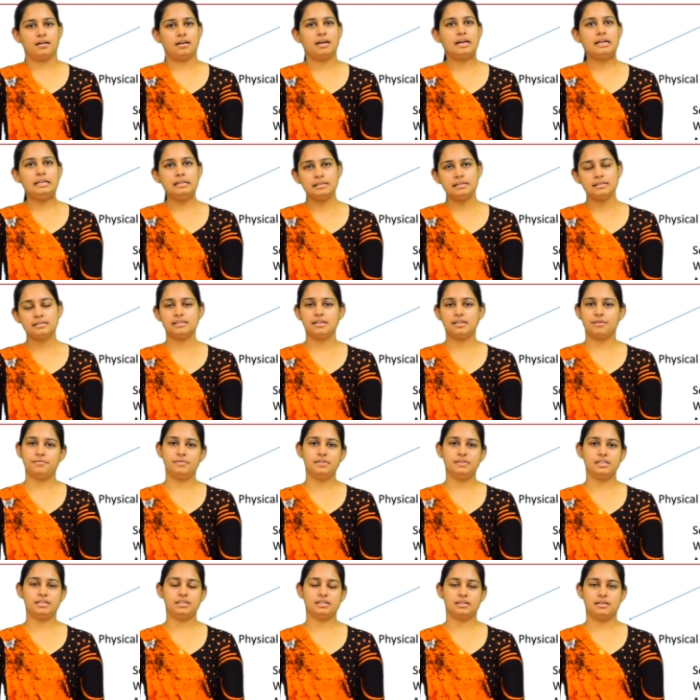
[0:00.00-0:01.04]
In this
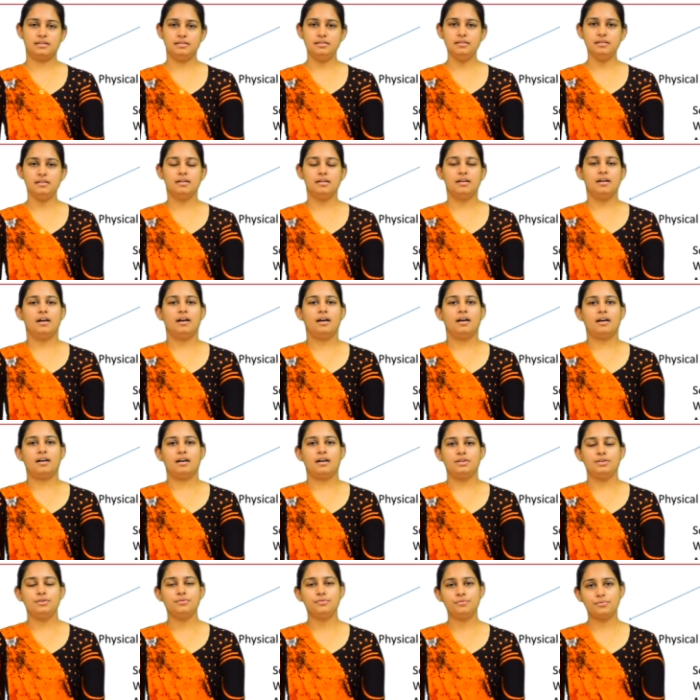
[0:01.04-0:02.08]
definition, uh,
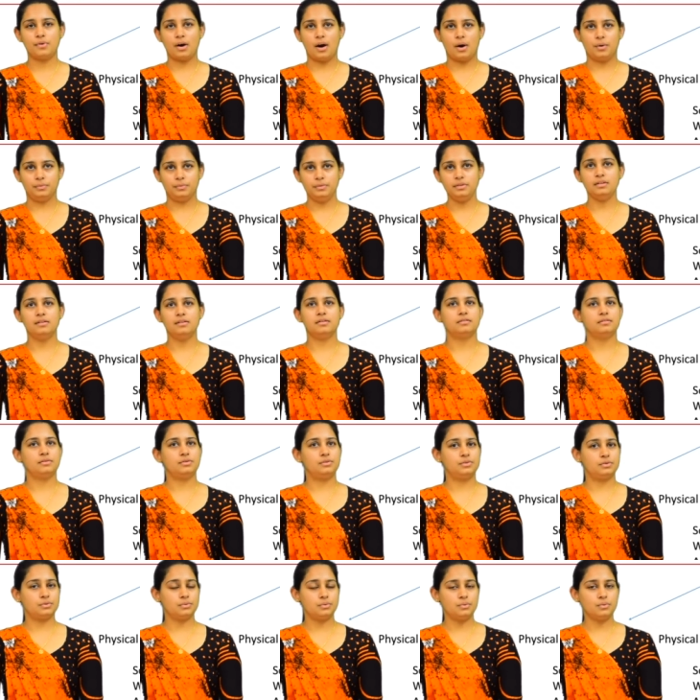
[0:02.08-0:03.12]
you found
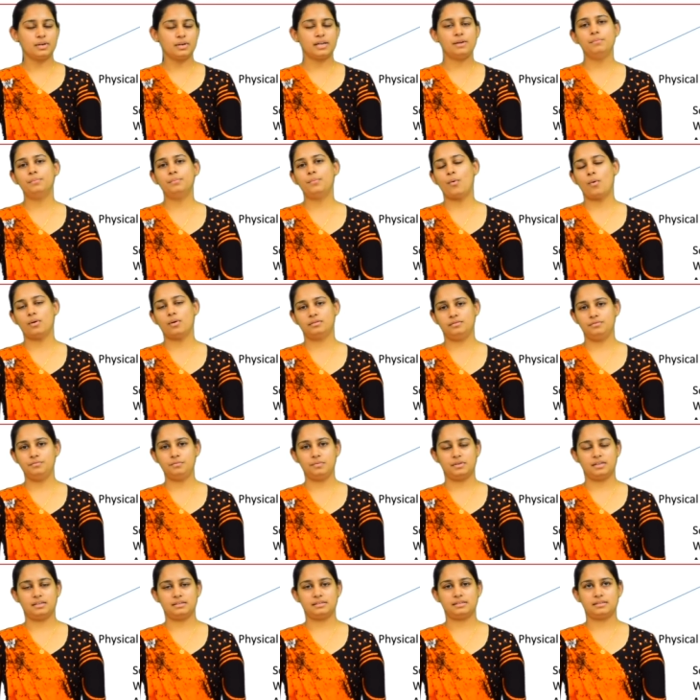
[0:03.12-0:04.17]
two important
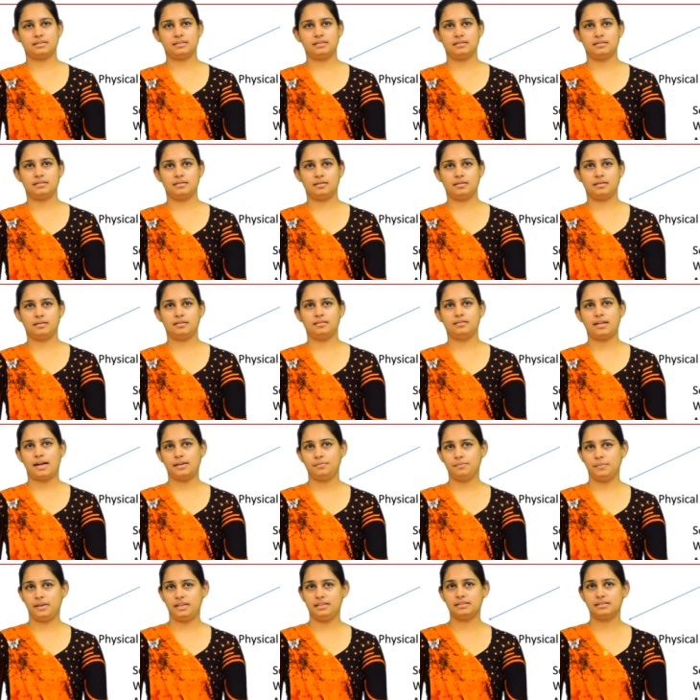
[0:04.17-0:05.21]
words that
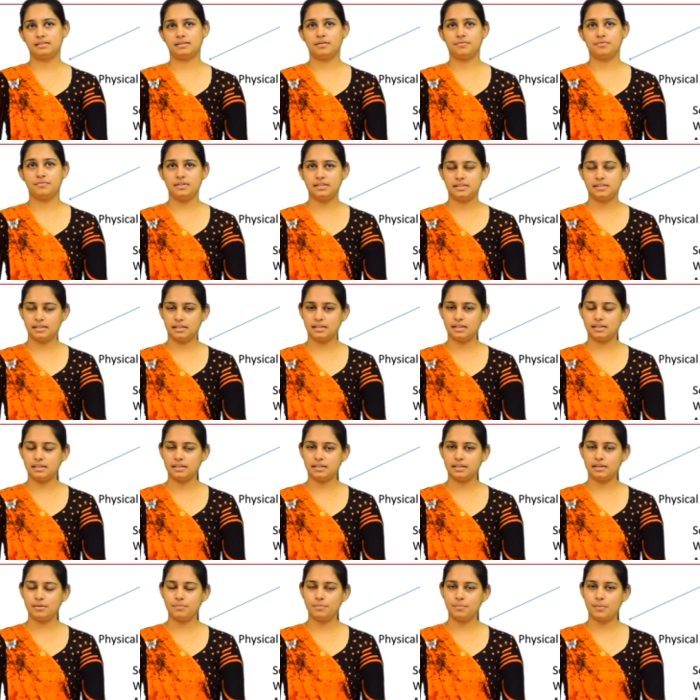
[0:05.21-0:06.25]
means physical
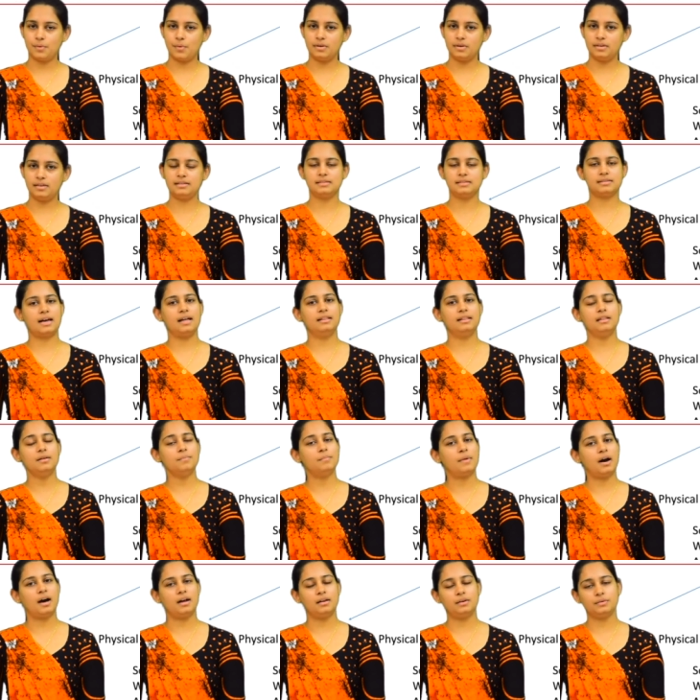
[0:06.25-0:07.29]
components and the
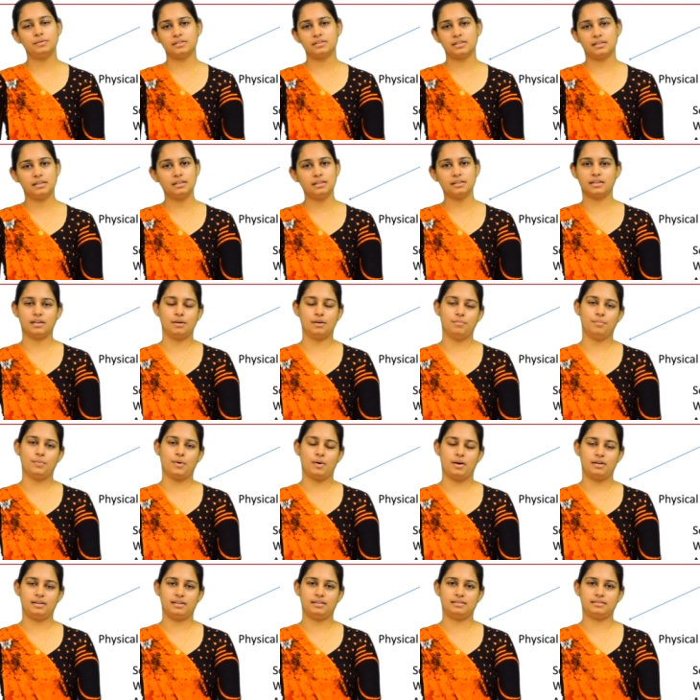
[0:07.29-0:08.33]
biological
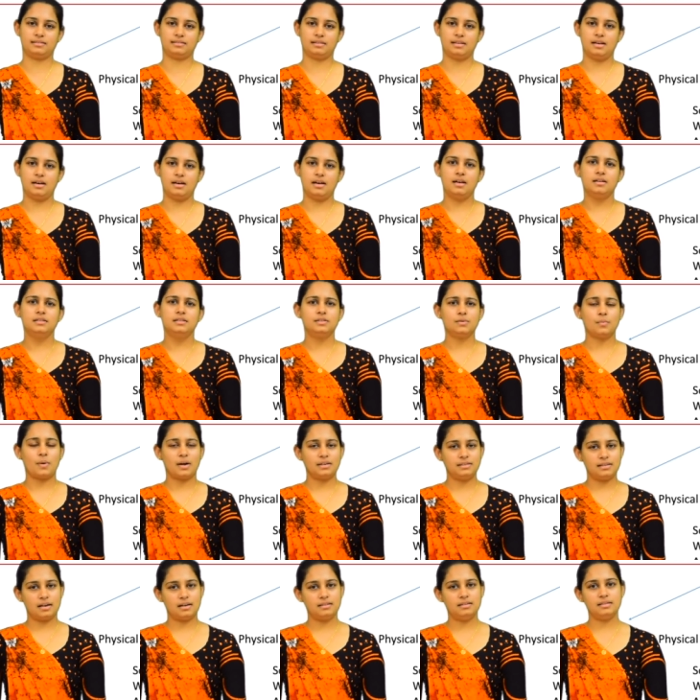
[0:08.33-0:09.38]
components. So what
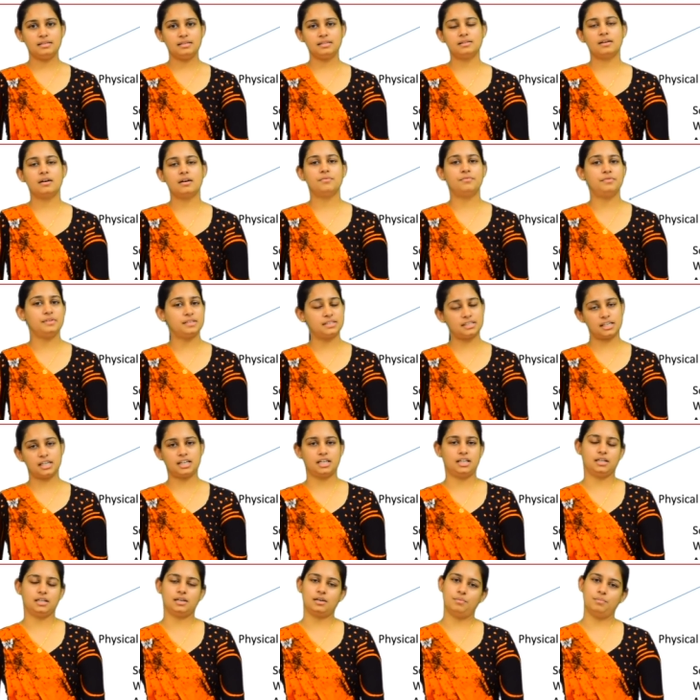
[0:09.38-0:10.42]
are these
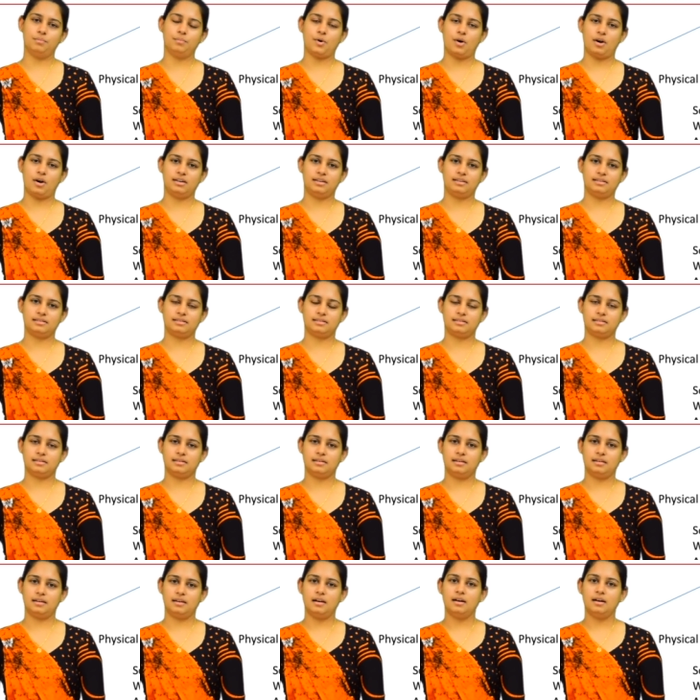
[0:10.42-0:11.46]
physical components?
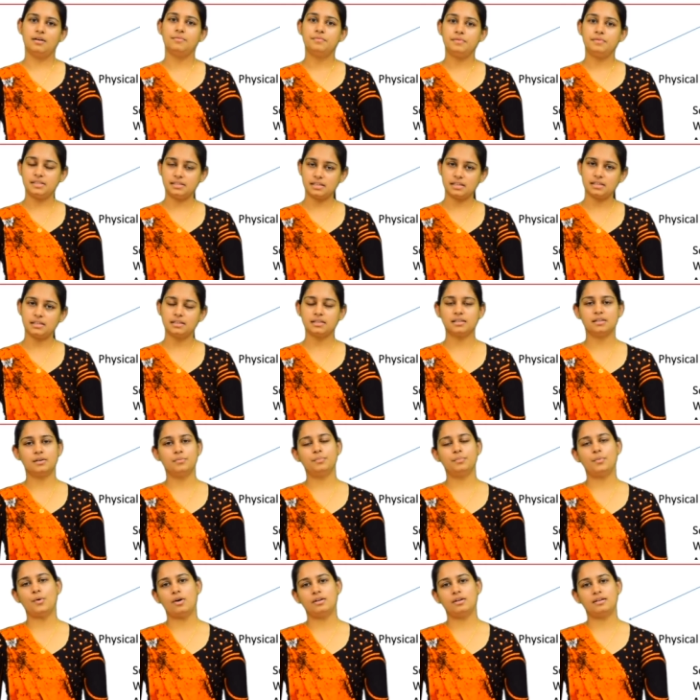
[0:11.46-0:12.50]
Physical
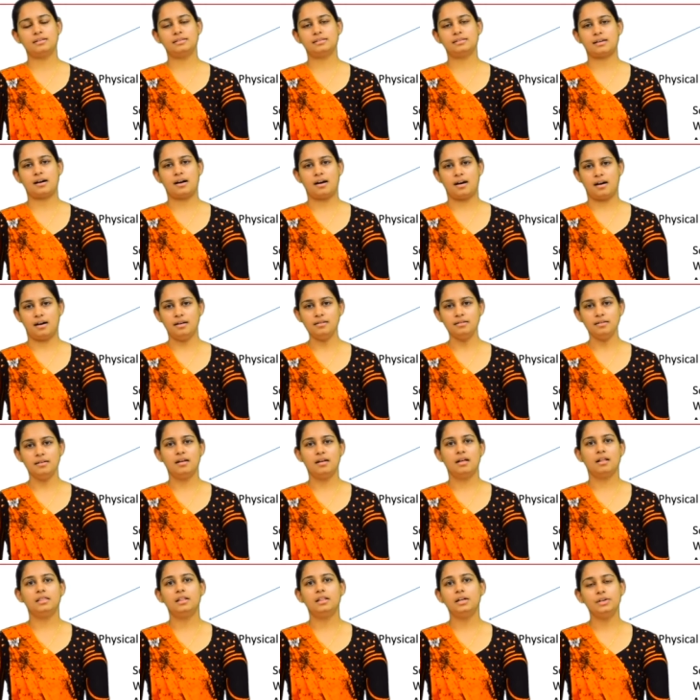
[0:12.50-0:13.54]
components are
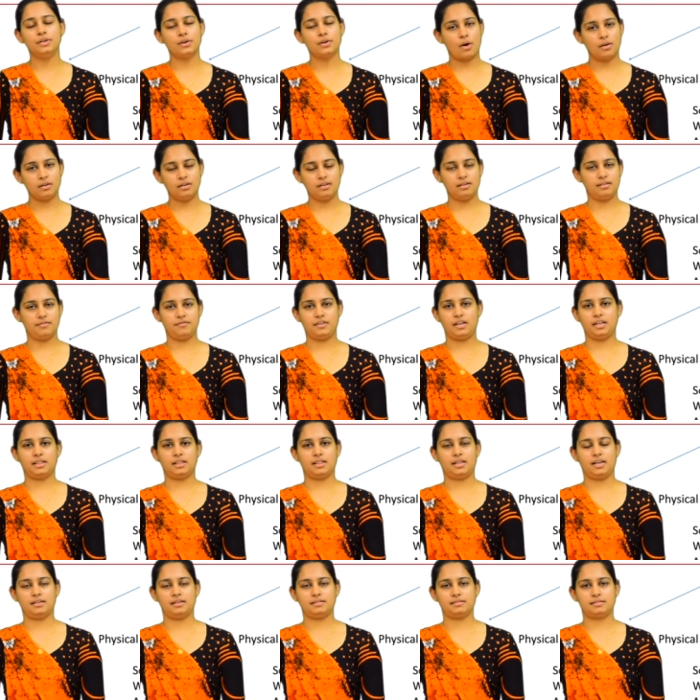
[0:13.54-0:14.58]
the non-living
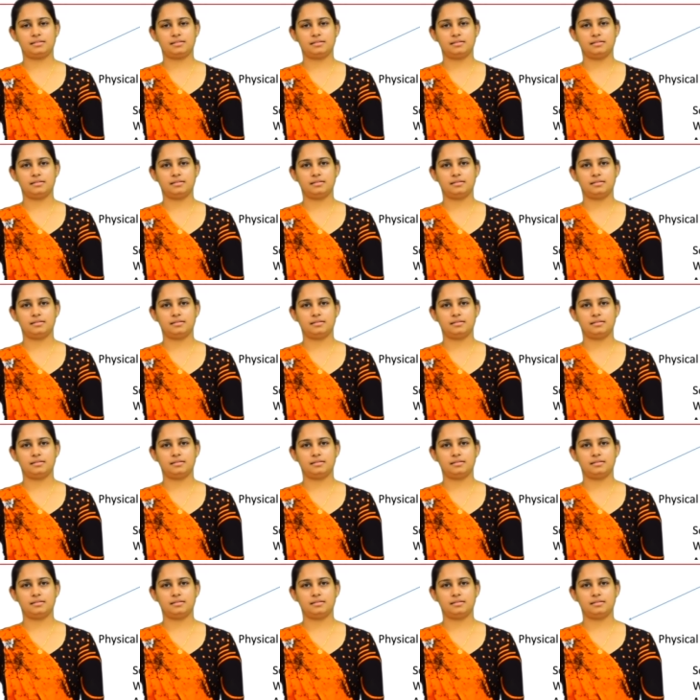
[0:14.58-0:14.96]
things.